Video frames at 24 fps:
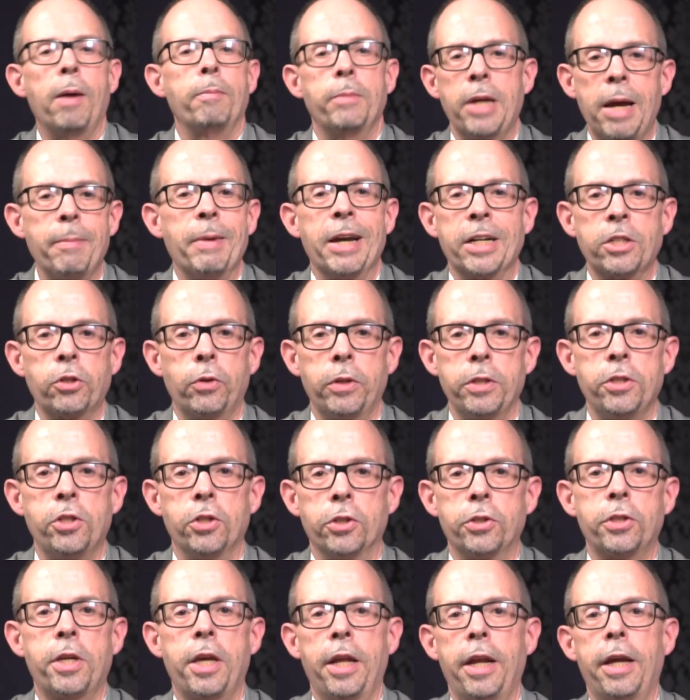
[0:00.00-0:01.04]
I'm actually
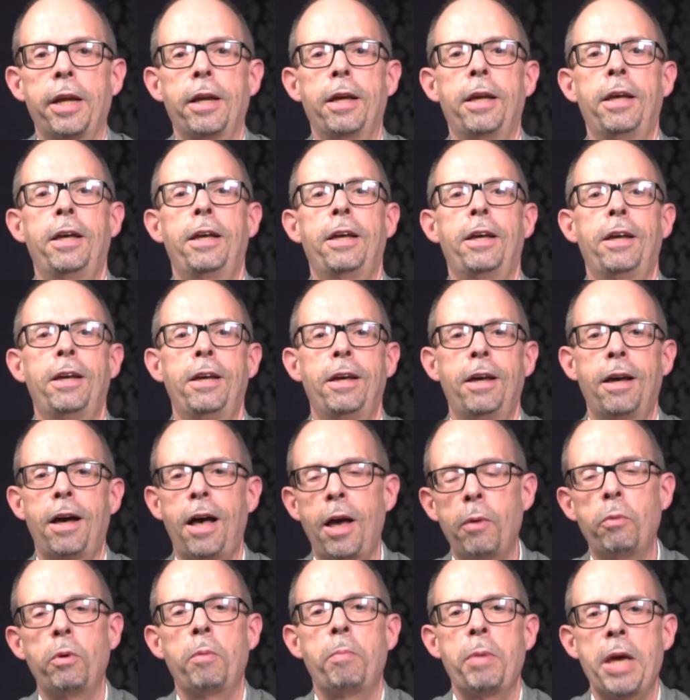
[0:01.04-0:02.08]
just kidding.
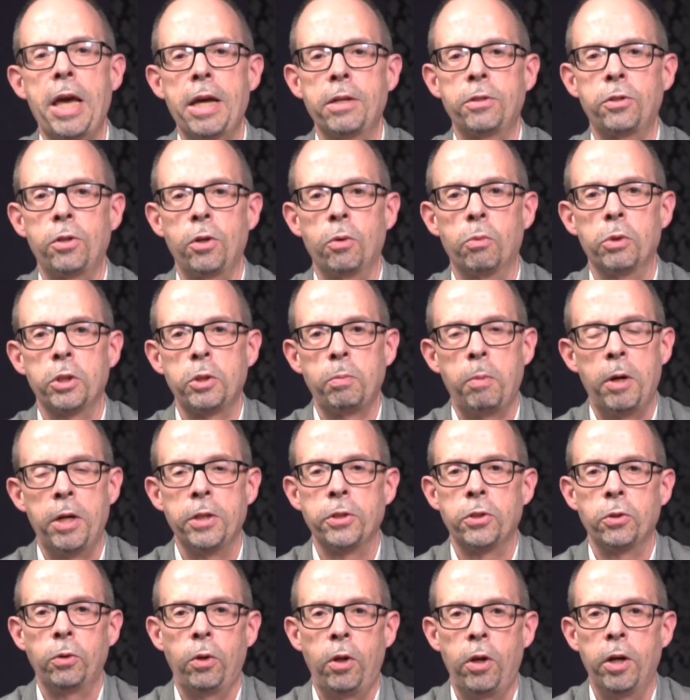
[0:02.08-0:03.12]
I would pass your
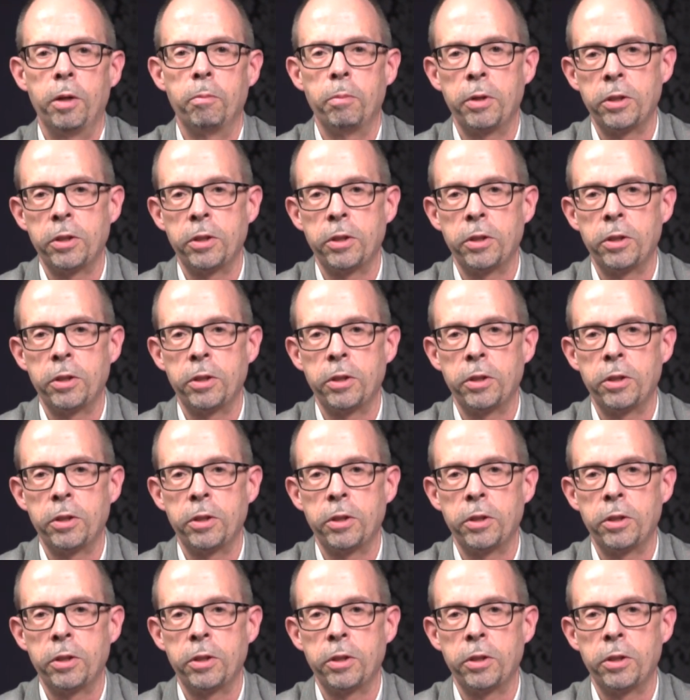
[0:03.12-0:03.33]
response along,